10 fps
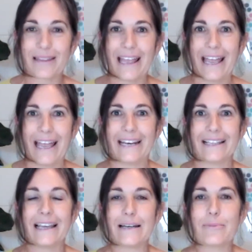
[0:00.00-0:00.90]
And
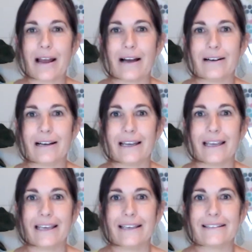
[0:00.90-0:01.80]
Elena Brower
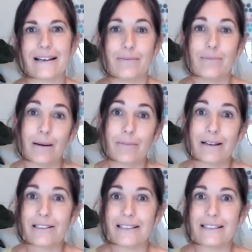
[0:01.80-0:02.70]
is a mama.
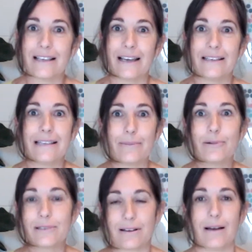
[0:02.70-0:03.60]
She's a double
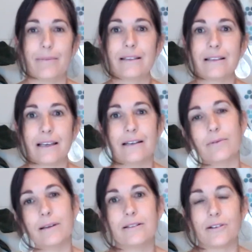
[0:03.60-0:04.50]
diamond leader
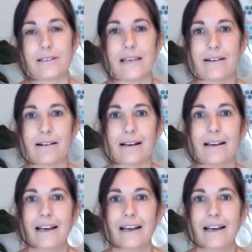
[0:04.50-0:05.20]
with dōTERRA.